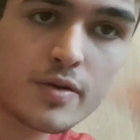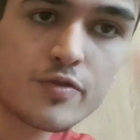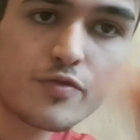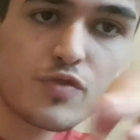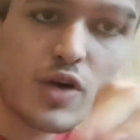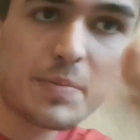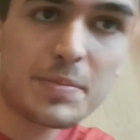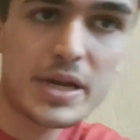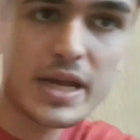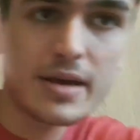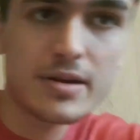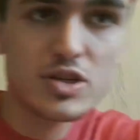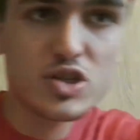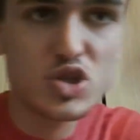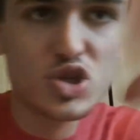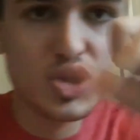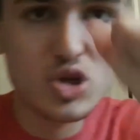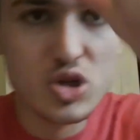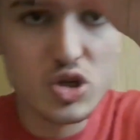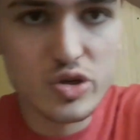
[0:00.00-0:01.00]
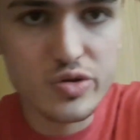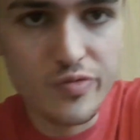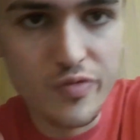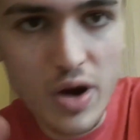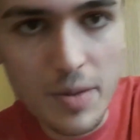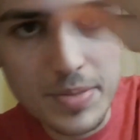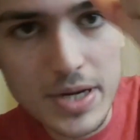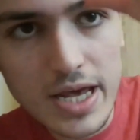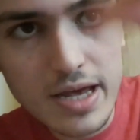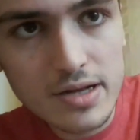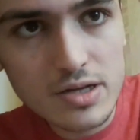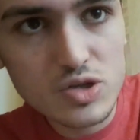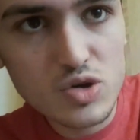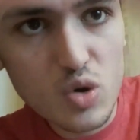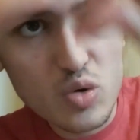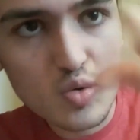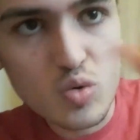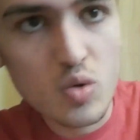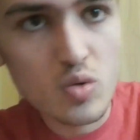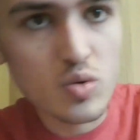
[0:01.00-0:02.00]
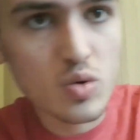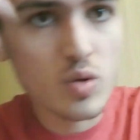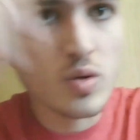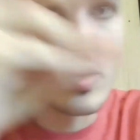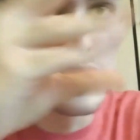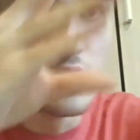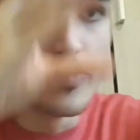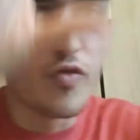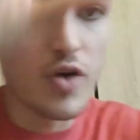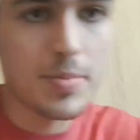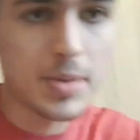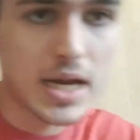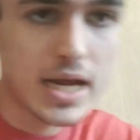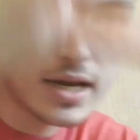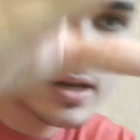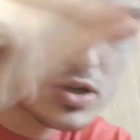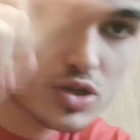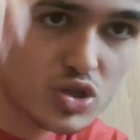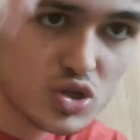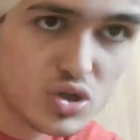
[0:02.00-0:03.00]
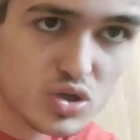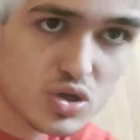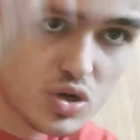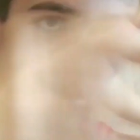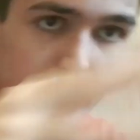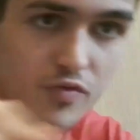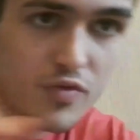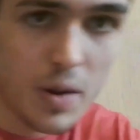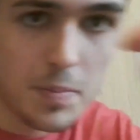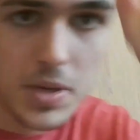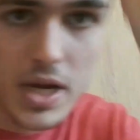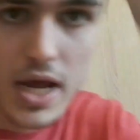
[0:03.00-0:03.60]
Rub it in. Rub it in. Rub it in. Rub it